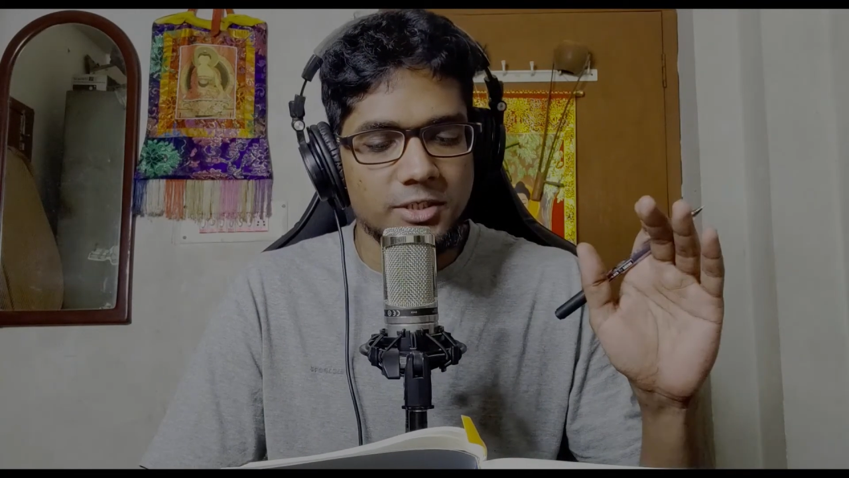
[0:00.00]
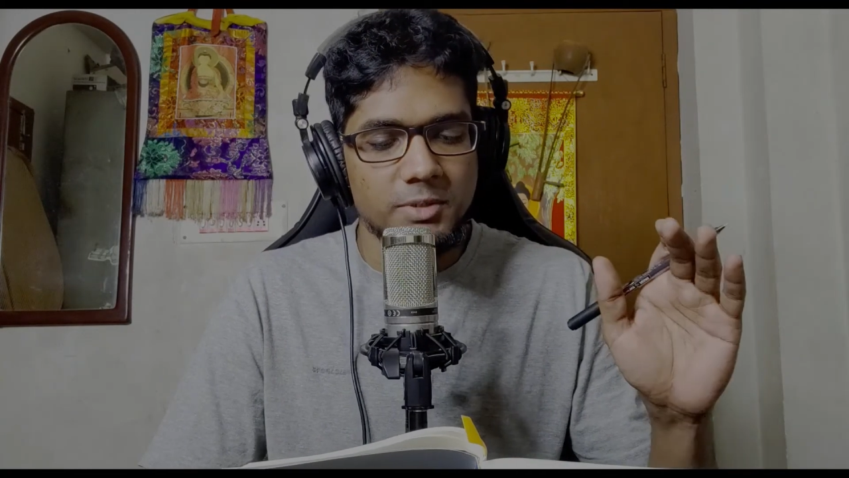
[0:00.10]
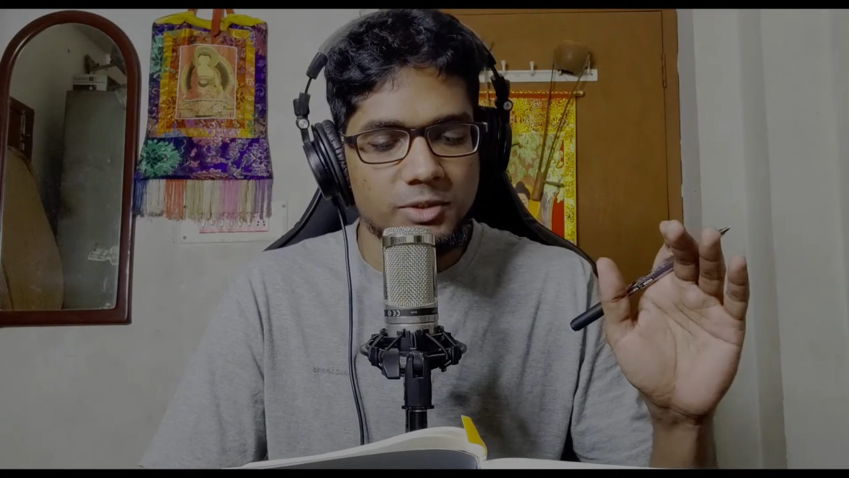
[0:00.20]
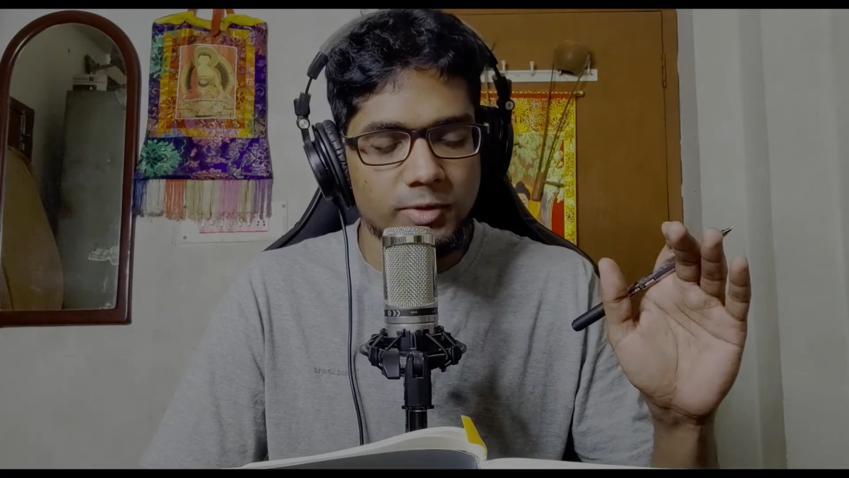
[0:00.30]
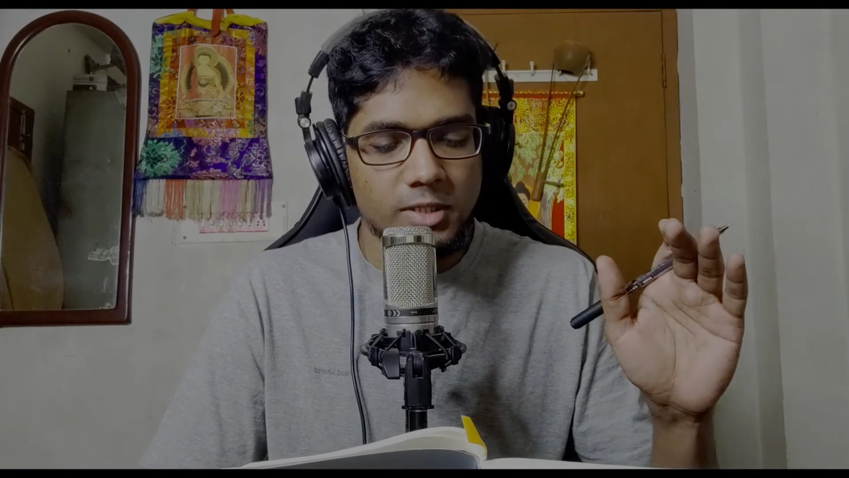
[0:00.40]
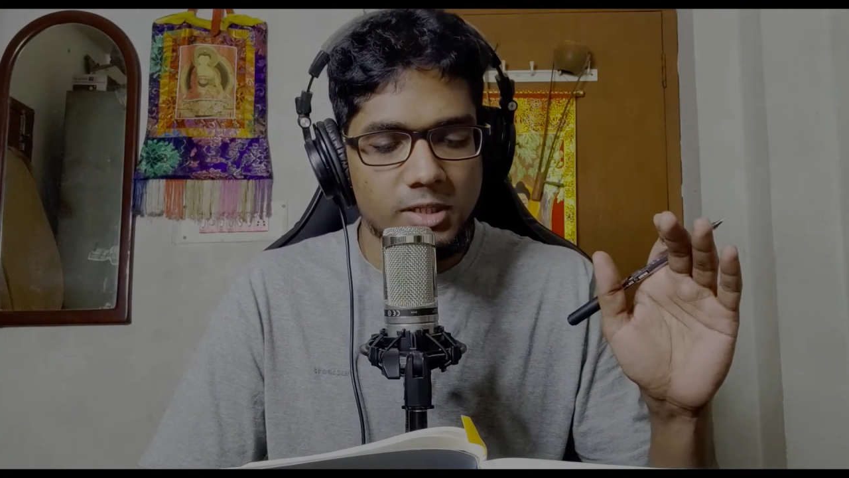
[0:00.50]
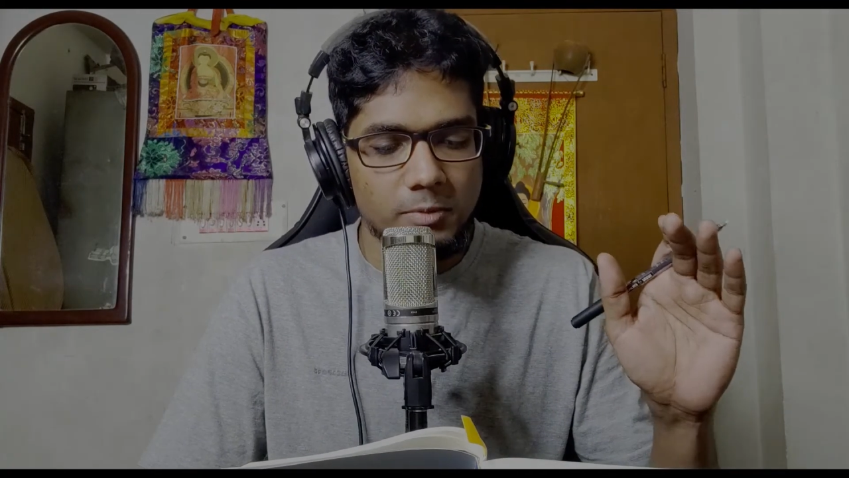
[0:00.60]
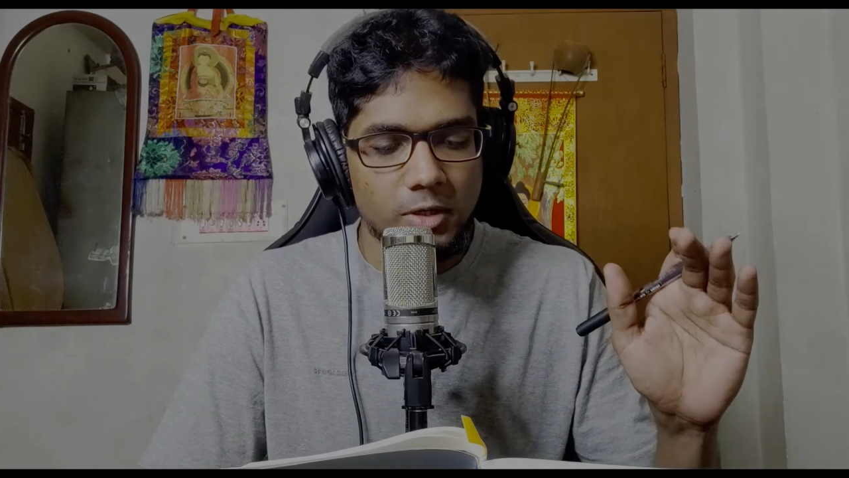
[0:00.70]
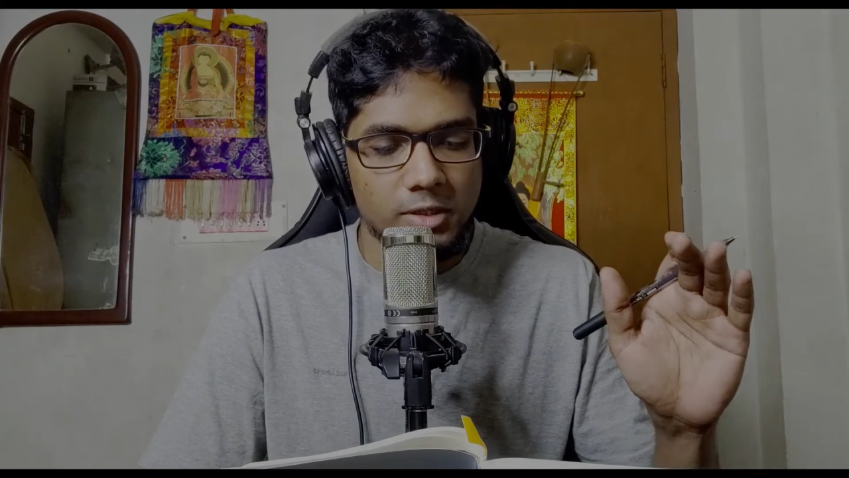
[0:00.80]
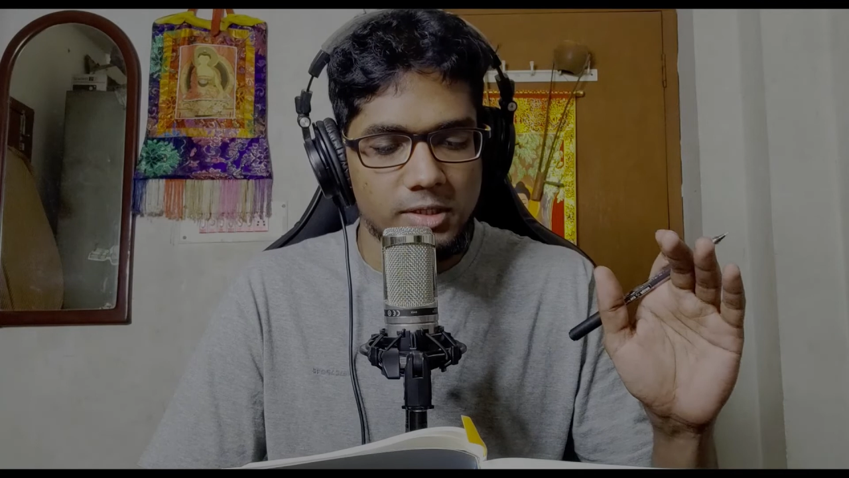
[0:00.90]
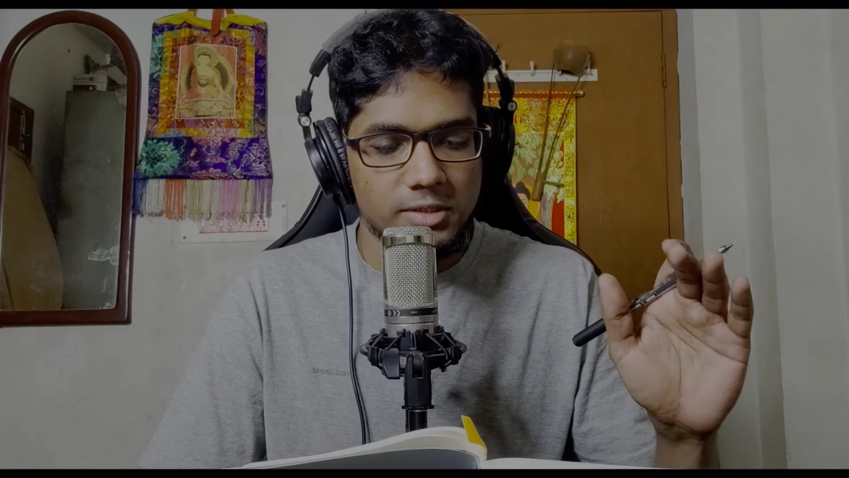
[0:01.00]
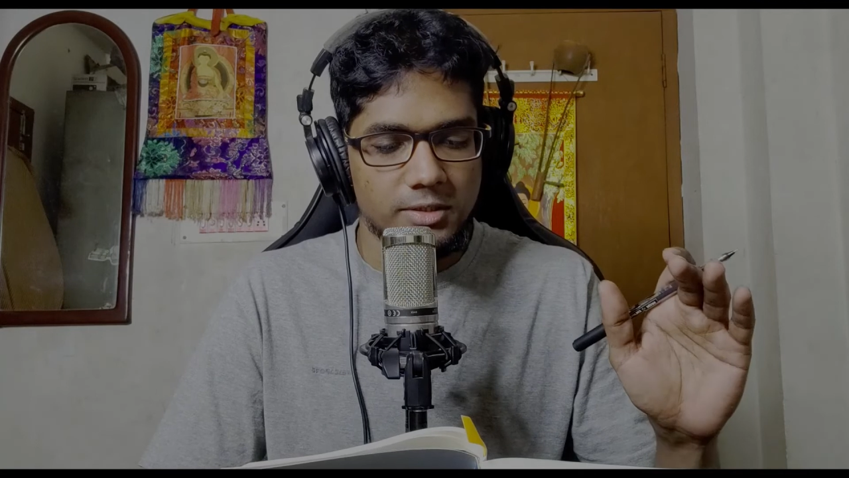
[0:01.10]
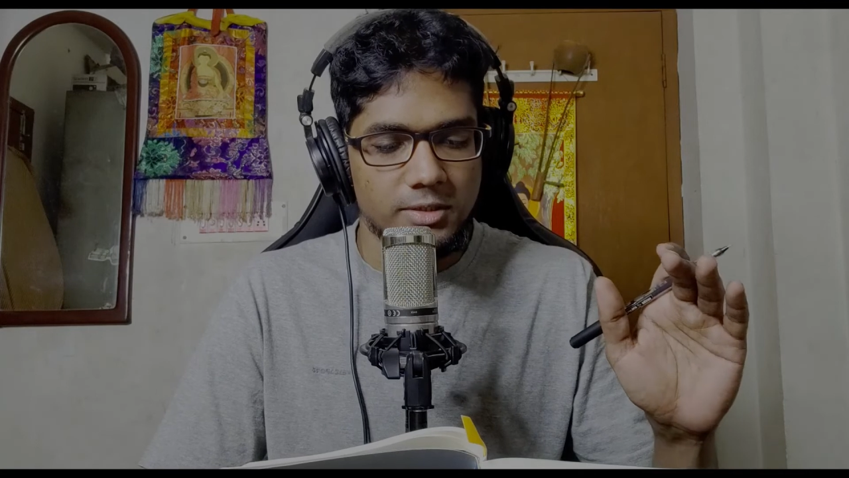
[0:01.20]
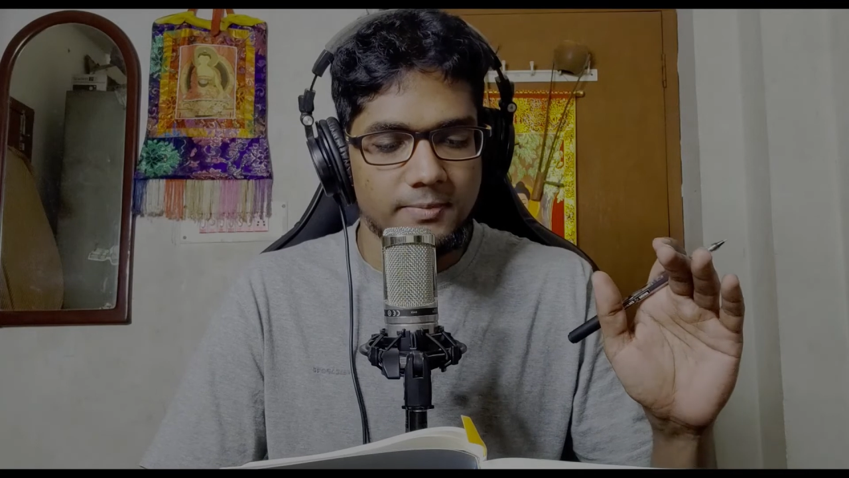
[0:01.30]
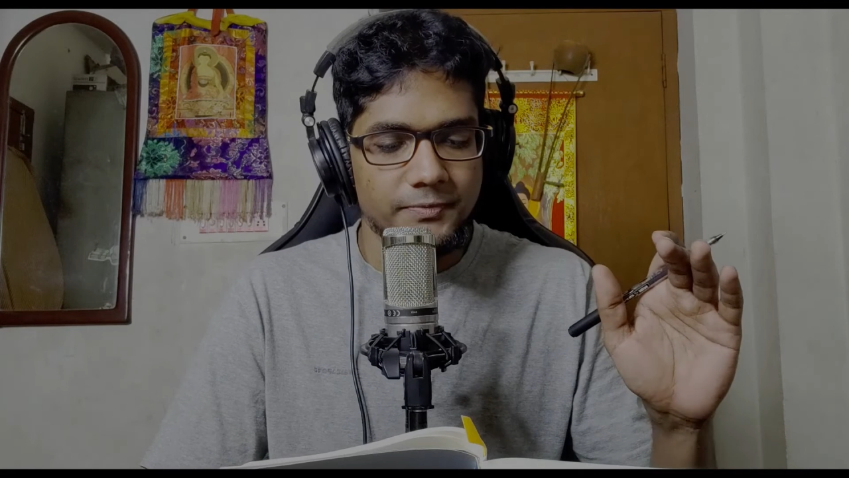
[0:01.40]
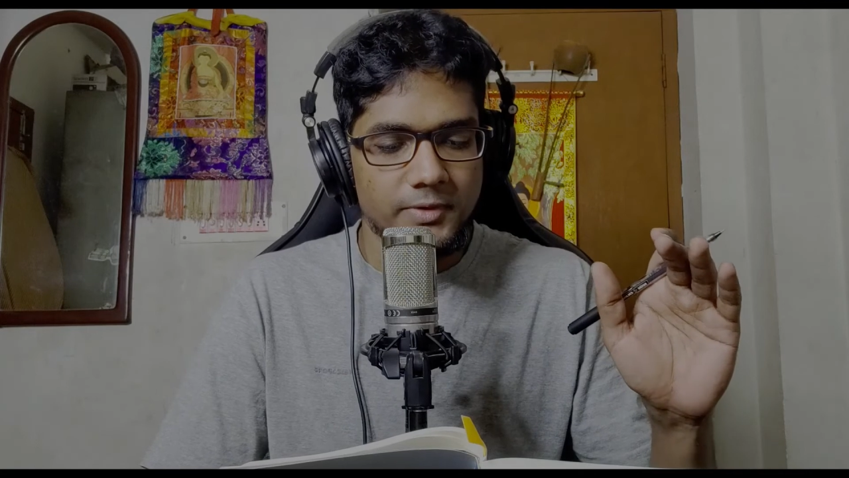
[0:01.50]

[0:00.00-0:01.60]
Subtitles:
between the subconsistent.